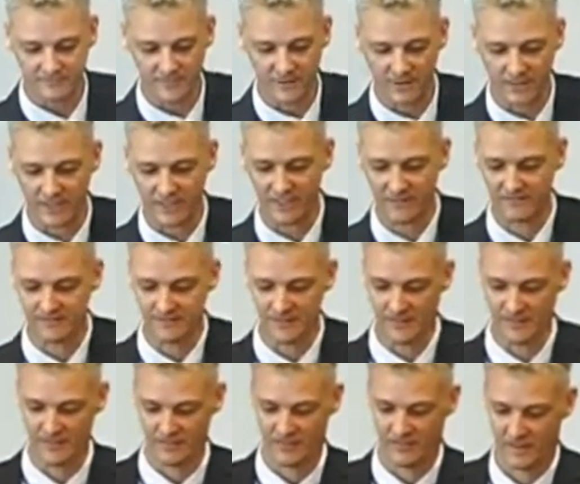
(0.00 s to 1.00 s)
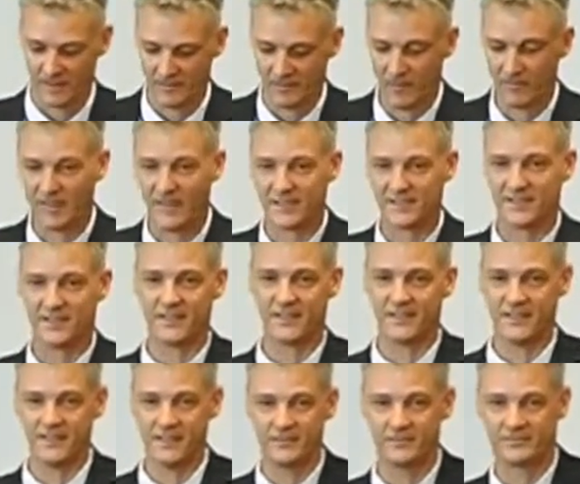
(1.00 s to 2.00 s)
Okay, but back to
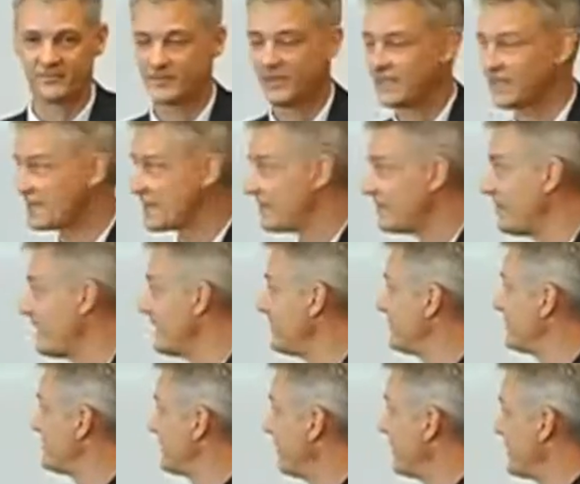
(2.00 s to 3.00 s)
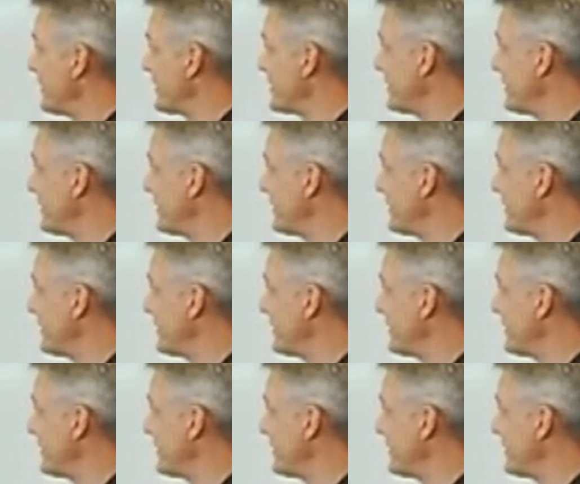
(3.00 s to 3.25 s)
the main topic.